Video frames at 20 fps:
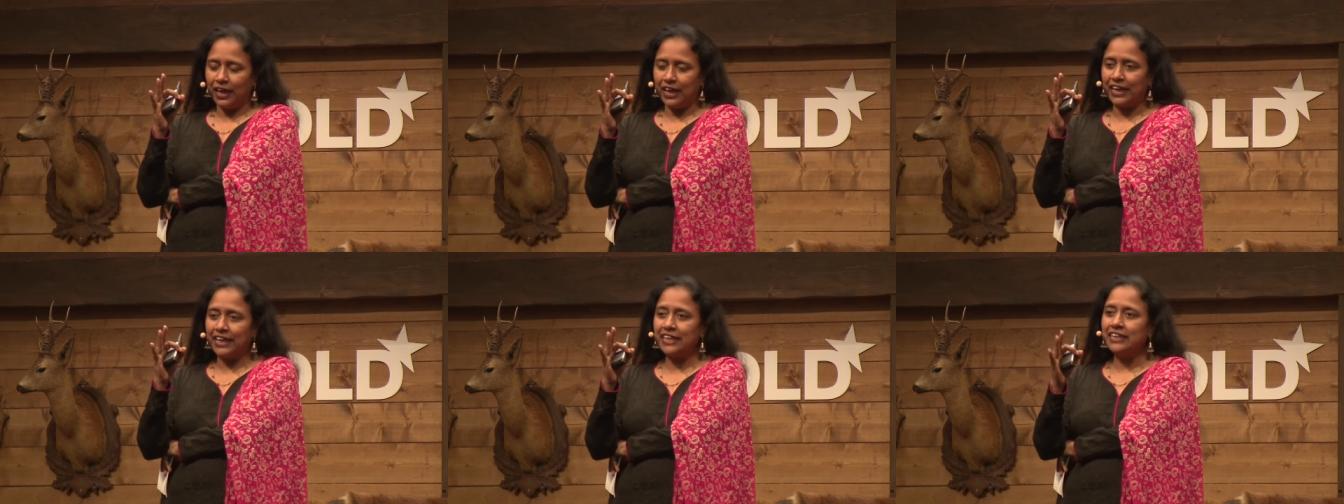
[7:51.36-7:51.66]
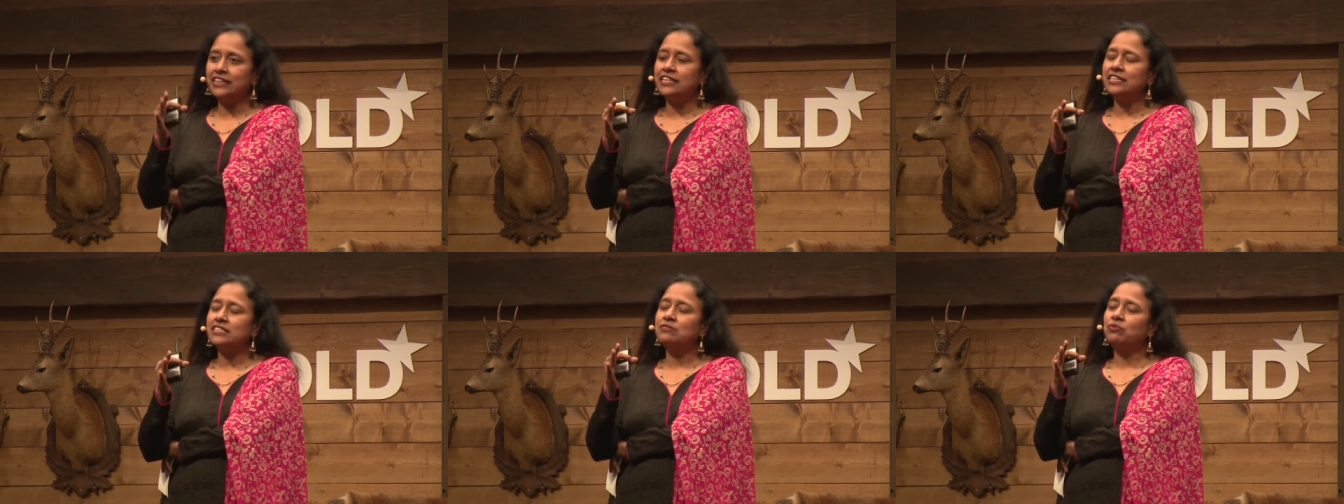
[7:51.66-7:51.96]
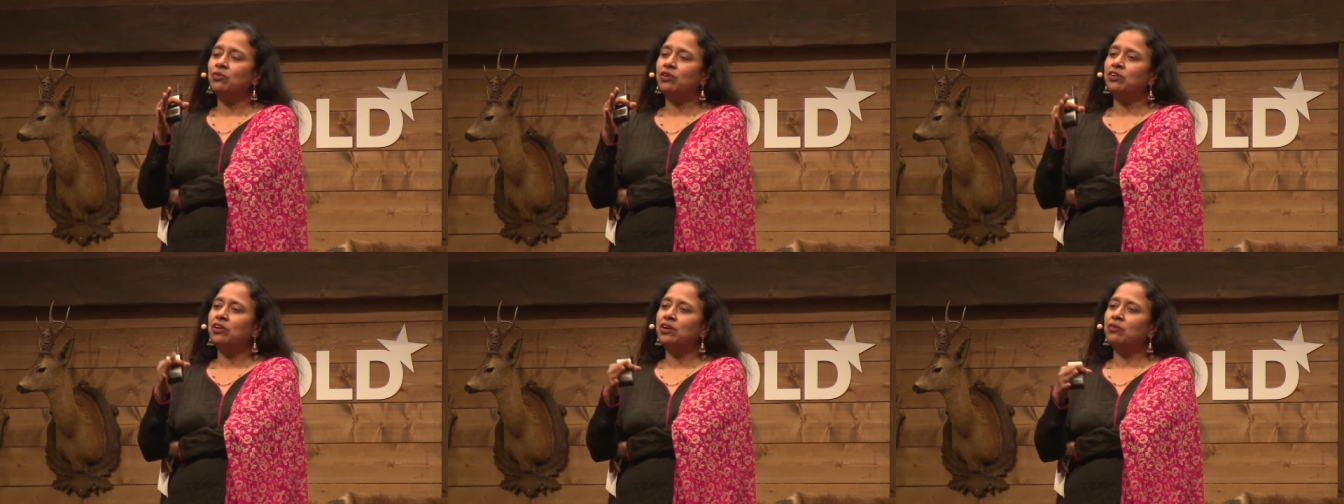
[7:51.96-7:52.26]
In this,
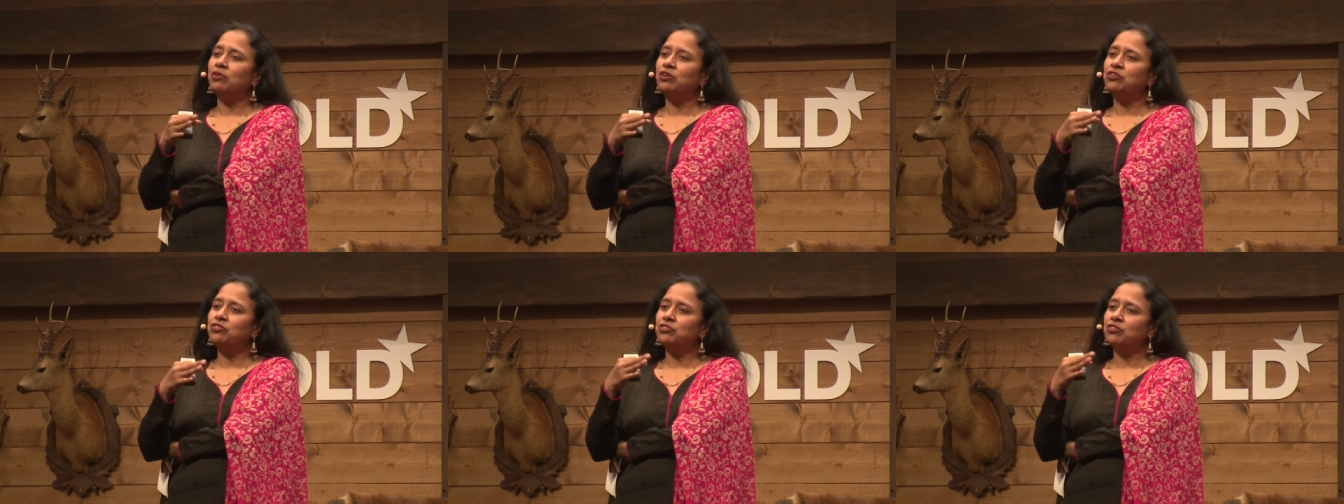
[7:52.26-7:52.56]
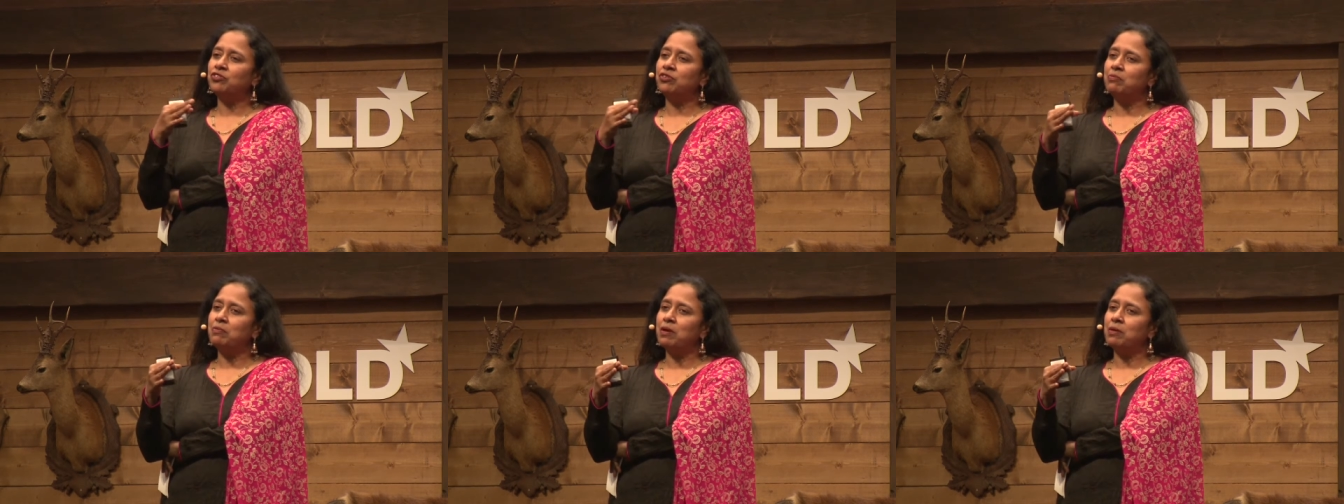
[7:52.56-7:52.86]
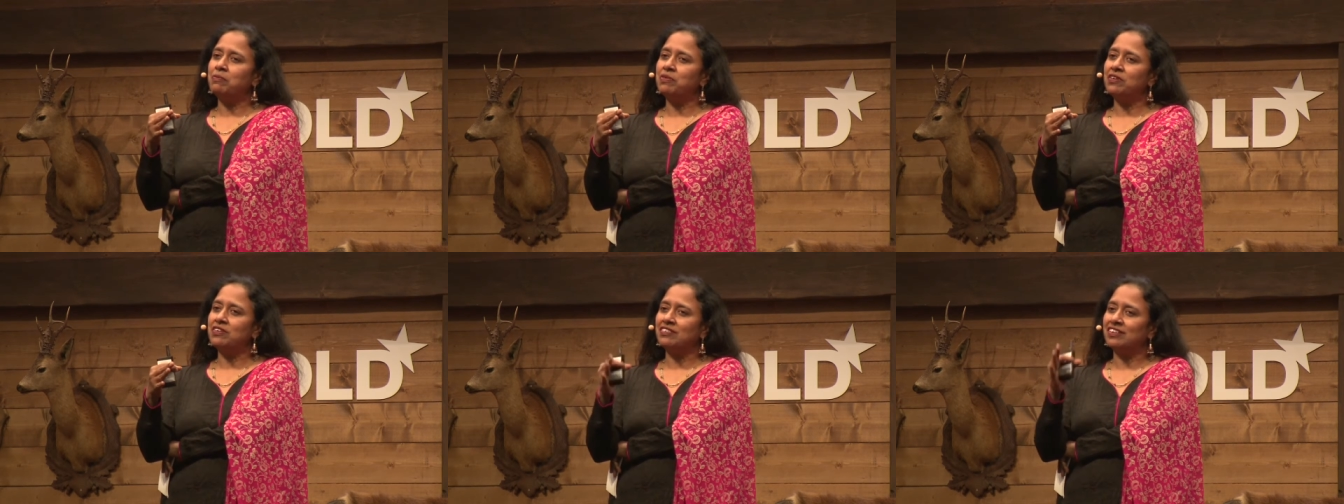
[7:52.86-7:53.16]
what I want you to
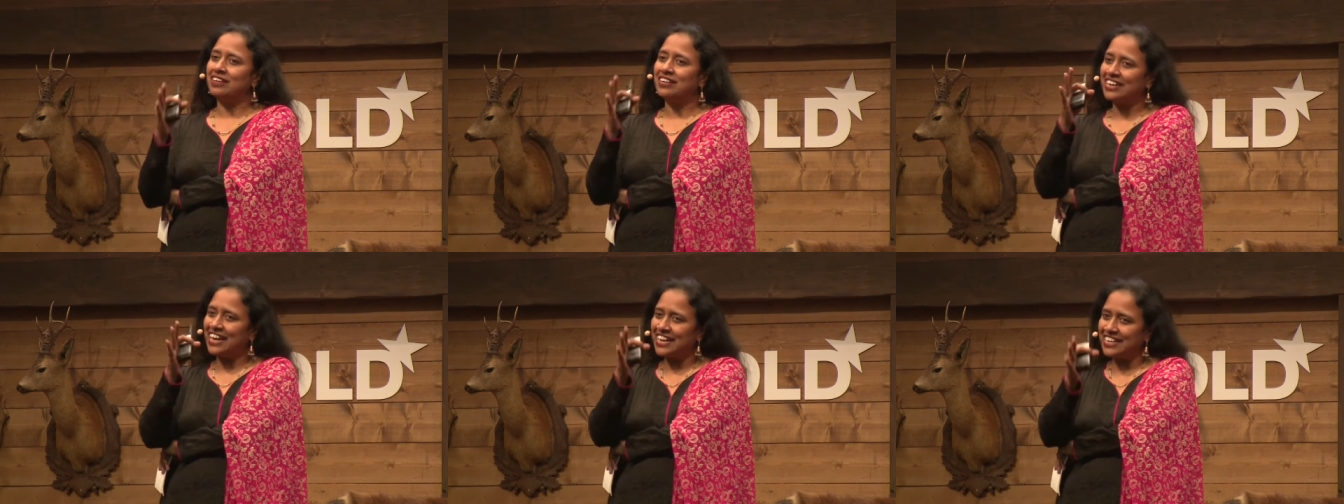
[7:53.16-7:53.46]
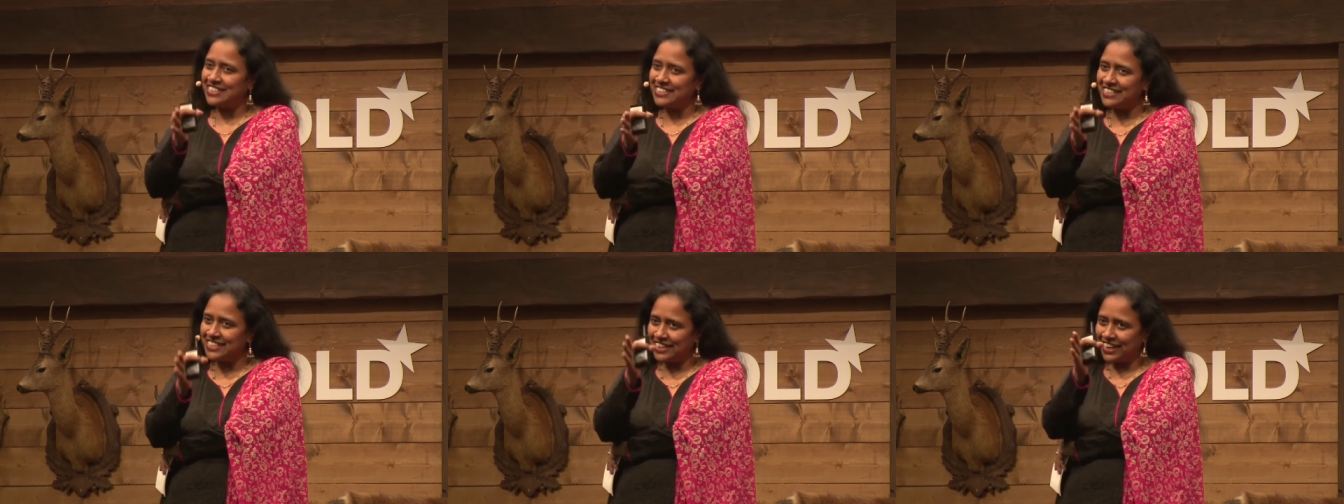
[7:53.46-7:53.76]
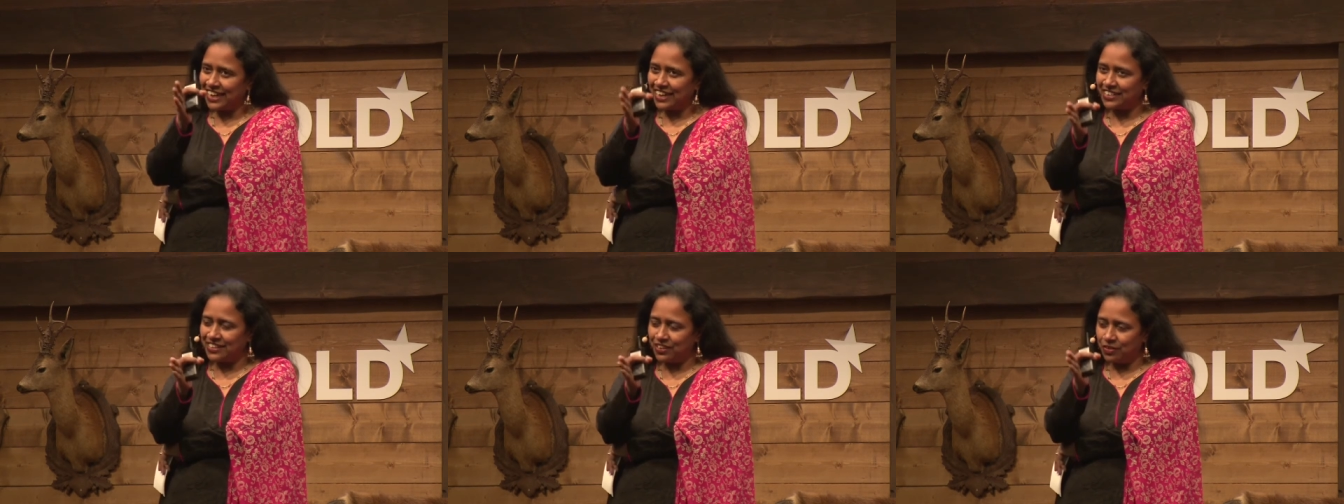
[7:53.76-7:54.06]
remember is that
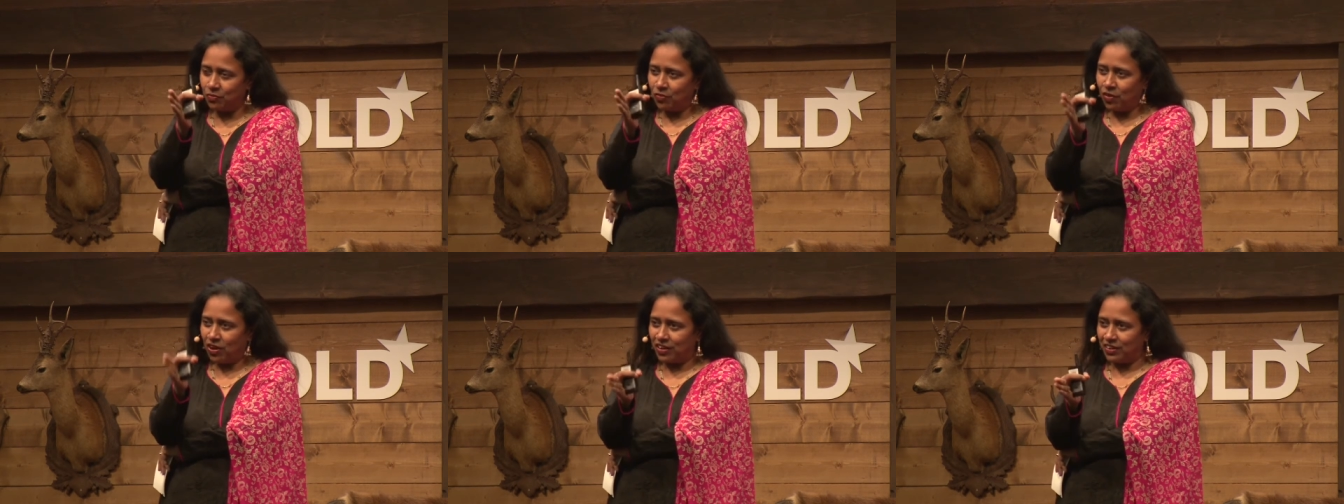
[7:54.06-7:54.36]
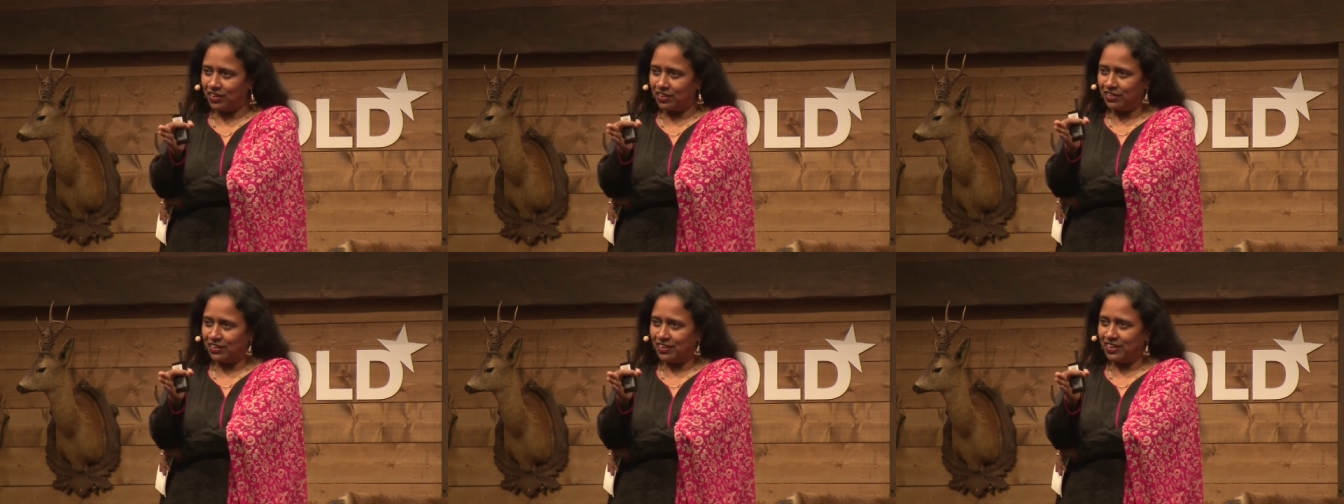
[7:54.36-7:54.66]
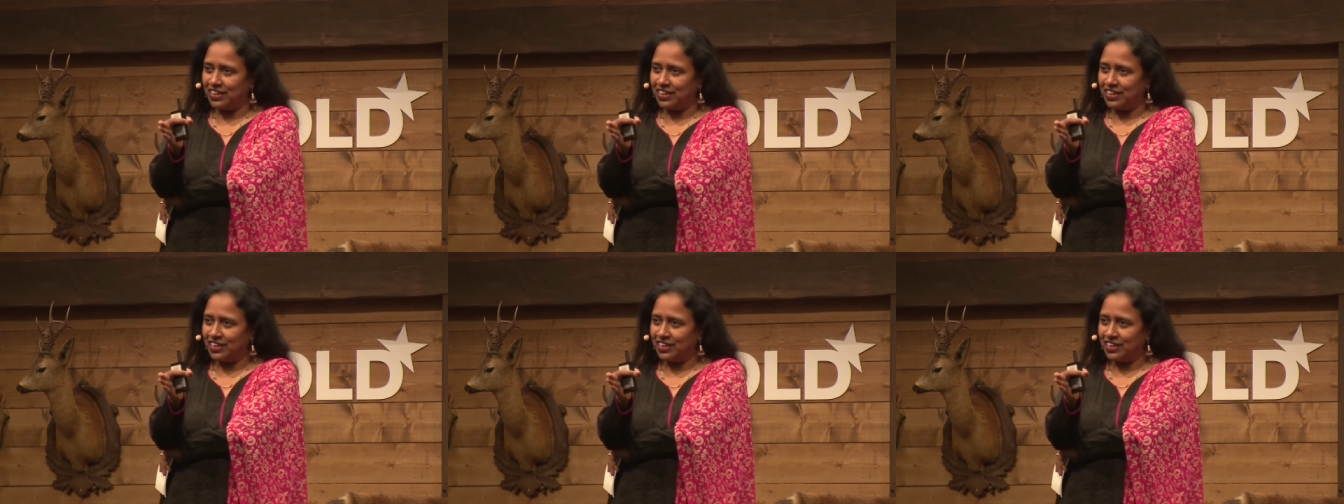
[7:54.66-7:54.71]
1991